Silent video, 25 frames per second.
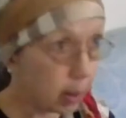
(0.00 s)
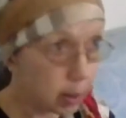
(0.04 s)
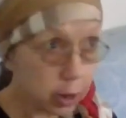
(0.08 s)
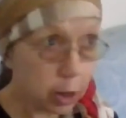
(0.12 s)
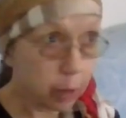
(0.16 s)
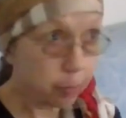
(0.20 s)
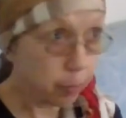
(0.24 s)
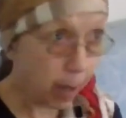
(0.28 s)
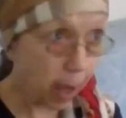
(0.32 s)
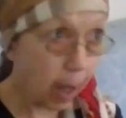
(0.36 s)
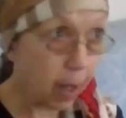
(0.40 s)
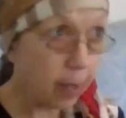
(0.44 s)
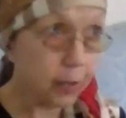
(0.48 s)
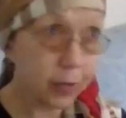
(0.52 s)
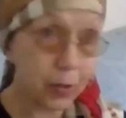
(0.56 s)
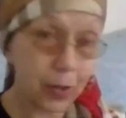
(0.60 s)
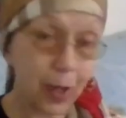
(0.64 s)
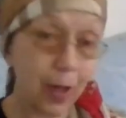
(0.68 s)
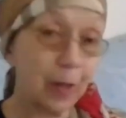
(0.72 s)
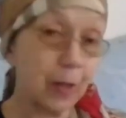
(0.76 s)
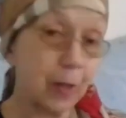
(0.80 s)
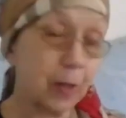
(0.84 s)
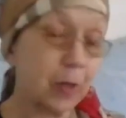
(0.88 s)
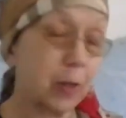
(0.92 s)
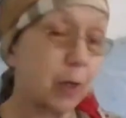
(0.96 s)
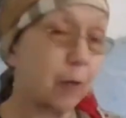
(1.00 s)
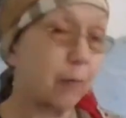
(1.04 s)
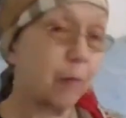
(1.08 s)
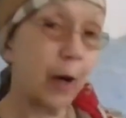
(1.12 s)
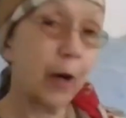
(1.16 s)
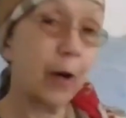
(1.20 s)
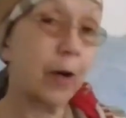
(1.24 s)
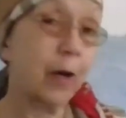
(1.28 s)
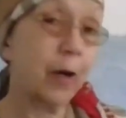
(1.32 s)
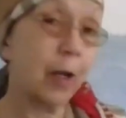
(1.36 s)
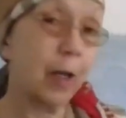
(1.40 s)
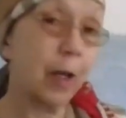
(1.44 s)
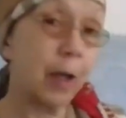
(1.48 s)
It depends on the
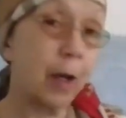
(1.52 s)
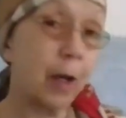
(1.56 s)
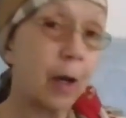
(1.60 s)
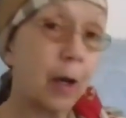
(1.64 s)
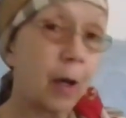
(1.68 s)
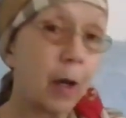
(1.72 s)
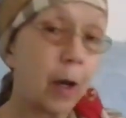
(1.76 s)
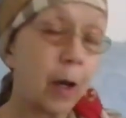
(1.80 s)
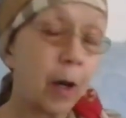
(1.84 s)
severity